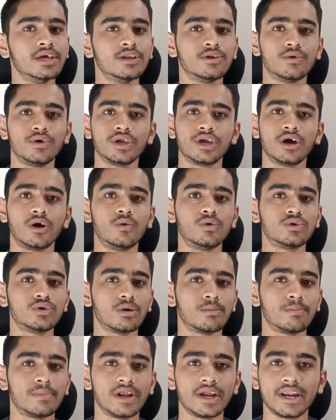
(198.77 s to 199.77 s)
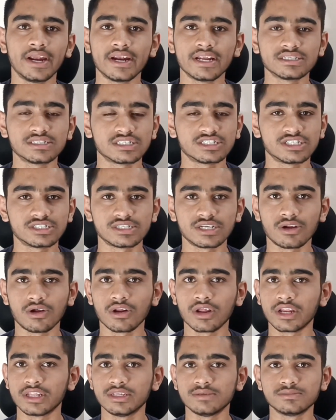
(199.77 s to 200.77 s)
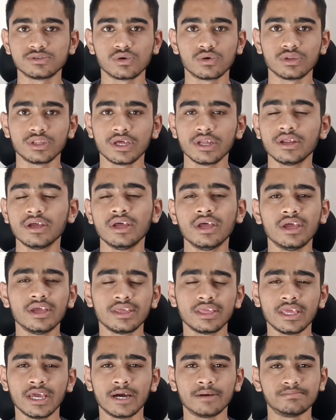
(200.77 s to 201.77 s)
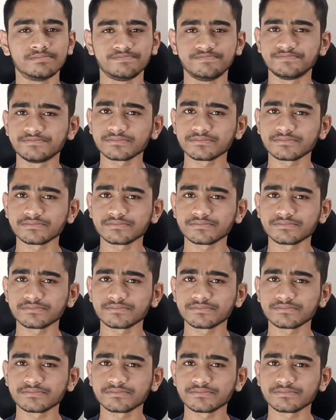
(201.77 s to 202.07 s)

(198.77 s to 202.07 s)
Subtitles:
knowing how to apply data structures and algorithms over there. Yeah.